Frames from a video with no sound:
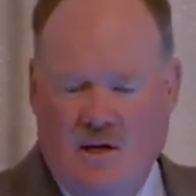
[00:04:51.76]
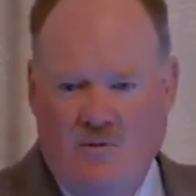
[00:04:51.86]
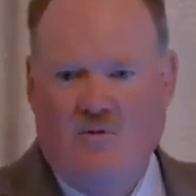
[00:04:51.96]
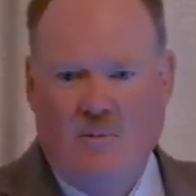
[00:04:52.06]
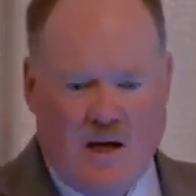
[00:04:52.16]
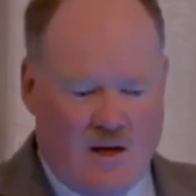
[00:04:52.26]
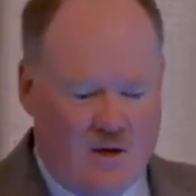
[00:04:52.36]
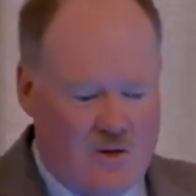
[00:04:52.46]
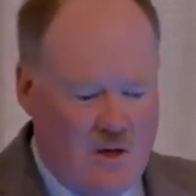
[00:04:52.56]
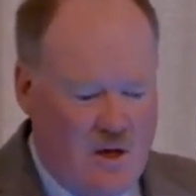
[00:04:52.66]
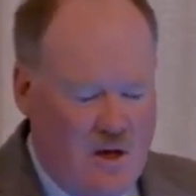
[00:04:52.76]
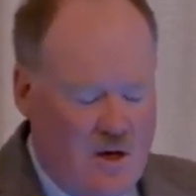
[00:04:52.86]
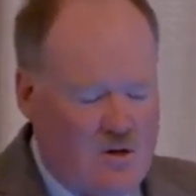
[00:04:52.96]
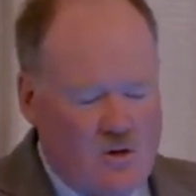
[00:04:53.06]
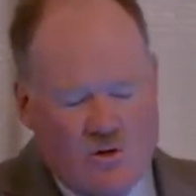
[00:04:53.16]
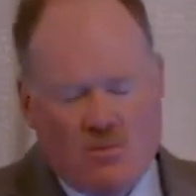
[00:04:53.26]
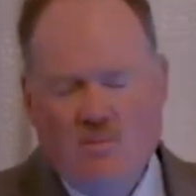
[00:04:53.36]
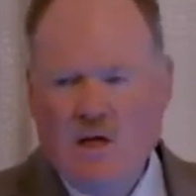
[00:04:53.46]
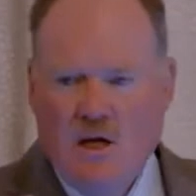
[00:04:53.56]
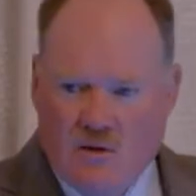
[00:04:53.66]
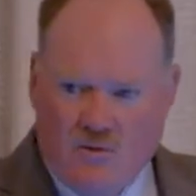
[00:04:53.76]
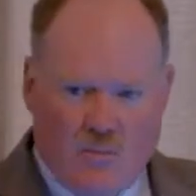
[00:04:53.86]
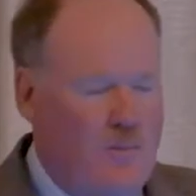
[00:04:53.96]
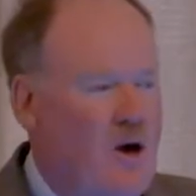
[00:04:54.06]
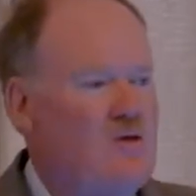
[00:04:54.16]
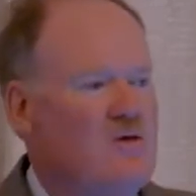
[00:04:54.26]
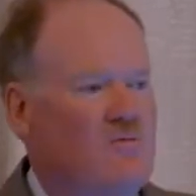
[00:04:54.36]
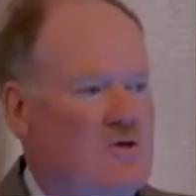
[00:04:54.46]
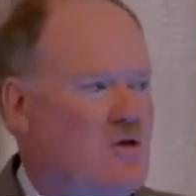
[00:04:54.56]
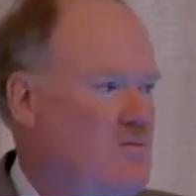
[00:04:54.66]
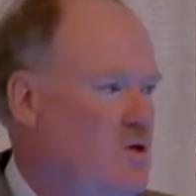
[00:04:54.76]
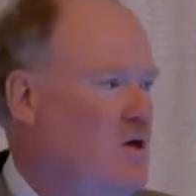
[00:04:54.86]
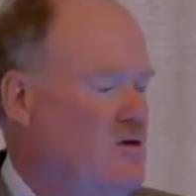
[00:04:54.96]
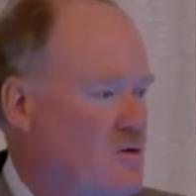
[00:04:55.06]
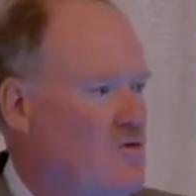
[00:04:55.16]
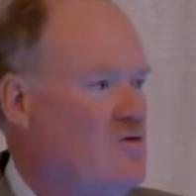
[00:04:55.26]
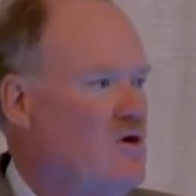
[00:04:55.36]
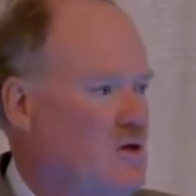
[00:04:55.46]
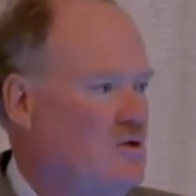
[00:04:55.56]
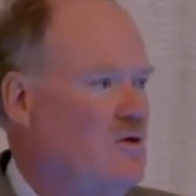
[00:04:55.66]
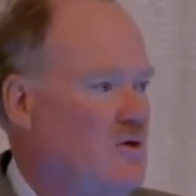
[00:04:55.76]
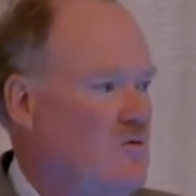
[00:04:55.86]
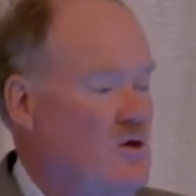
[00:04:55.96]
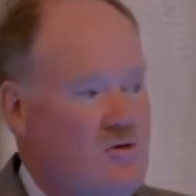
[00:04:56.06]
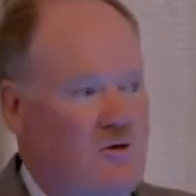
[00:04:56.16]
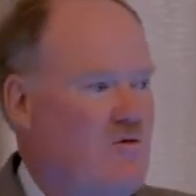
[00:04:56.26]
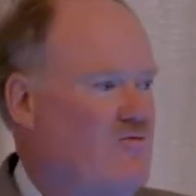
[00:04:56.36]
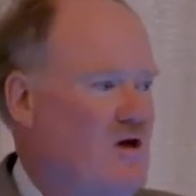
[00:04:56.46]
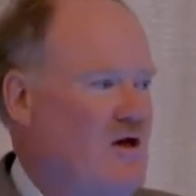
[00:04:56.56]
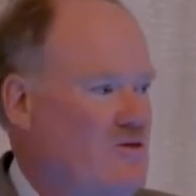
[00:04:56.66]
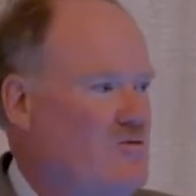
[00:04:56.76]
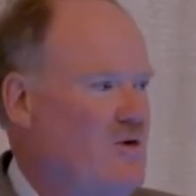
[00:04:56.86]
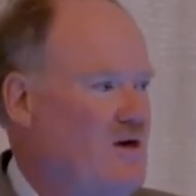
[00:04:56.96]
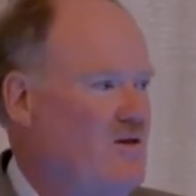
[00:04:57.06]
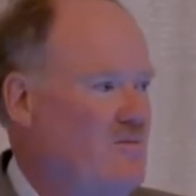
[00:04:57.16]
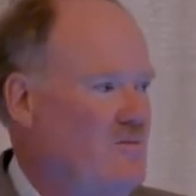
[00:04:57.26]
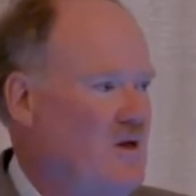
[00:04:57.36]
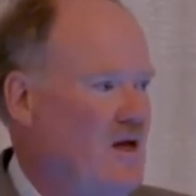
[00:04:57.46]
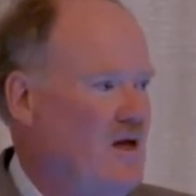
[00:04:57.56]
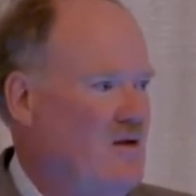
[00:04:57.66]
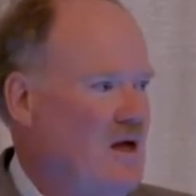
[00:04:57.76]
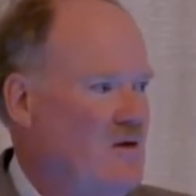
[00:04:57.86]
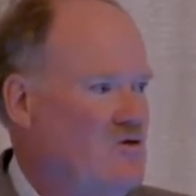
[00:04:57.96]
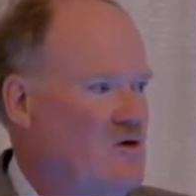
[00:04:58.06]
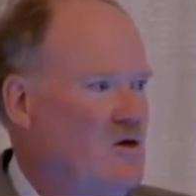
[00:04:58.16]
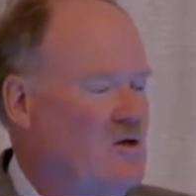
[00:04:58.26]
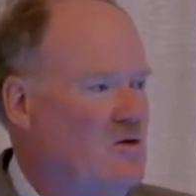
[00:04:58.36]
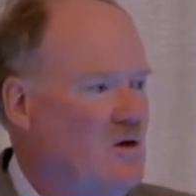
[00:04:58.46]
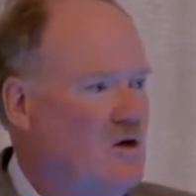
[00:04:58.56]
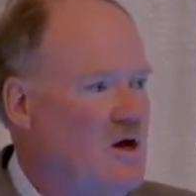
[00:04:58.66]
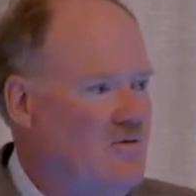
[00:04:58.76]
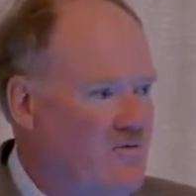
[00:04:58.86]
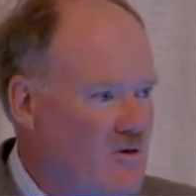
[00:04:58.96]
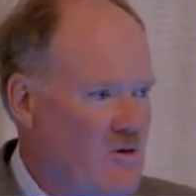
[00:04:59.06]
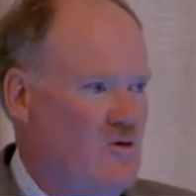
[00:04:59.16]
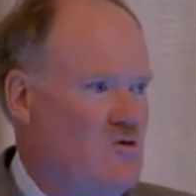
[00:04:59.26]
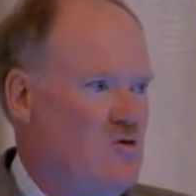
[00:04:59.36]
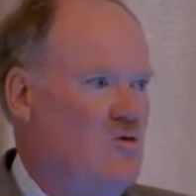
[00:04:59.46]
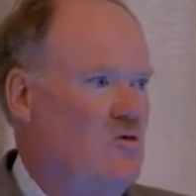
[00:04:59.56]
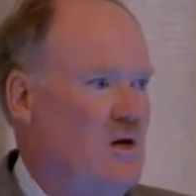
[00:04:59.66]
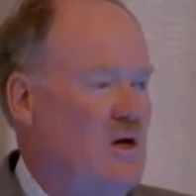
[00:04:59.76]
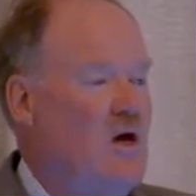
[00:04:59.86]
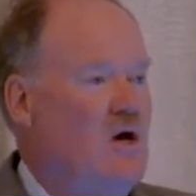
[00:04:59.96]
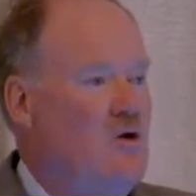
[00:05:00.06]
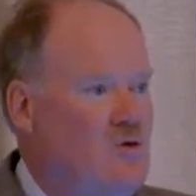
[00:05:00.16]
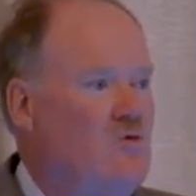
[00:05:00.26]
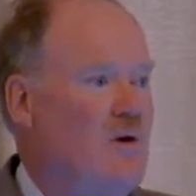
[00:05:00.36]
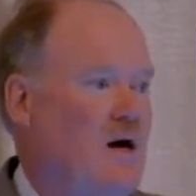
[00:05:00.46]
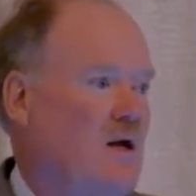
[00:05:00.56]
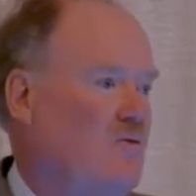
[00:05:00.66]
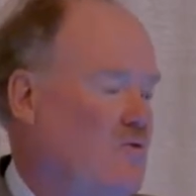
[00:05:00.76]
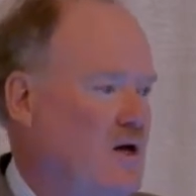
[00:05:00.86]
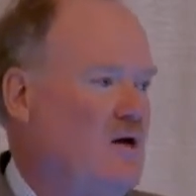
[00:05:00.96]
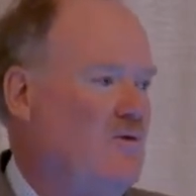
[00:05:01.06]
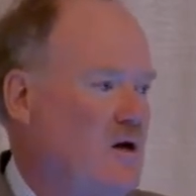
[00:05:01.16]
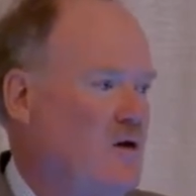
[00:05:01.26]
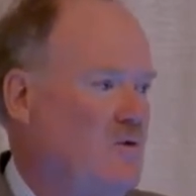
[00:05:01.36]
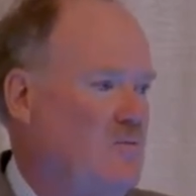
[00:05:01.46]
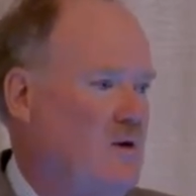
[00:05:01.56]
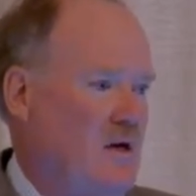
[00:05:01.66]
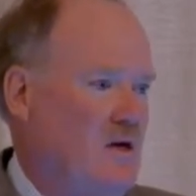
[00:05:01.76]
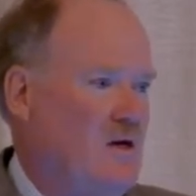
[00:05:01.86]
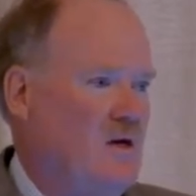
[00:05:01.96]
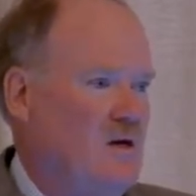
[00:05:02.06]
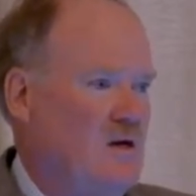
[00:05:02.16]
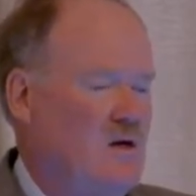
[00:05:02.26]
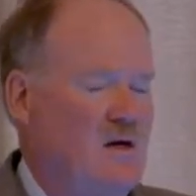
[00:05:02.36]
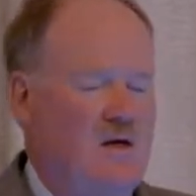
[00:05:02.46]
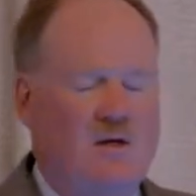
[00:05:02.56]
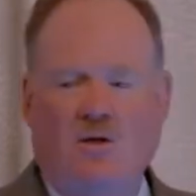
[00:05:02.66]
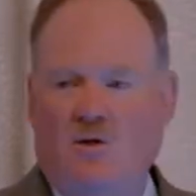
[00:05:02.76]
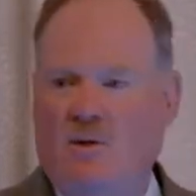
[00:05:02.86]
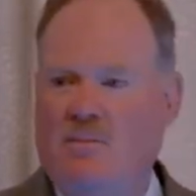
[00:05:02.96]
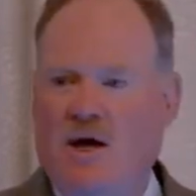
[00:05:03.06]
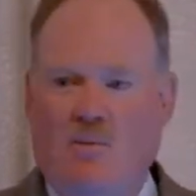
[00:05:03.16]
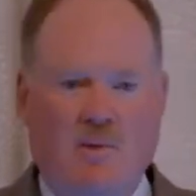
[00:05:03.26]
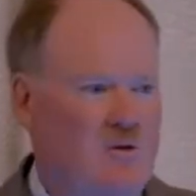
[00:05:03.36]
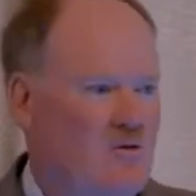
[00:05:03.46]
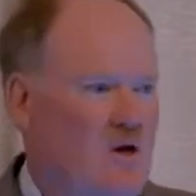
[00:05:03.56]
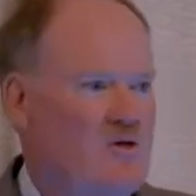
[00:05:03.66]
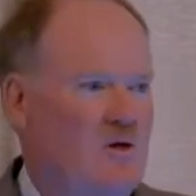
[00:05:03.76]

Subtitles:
informatics. So there's many different parts of this community that we're starting to learn. These are our friends, right? And starting to converge to a new model of what healthcare would be, including biometrics,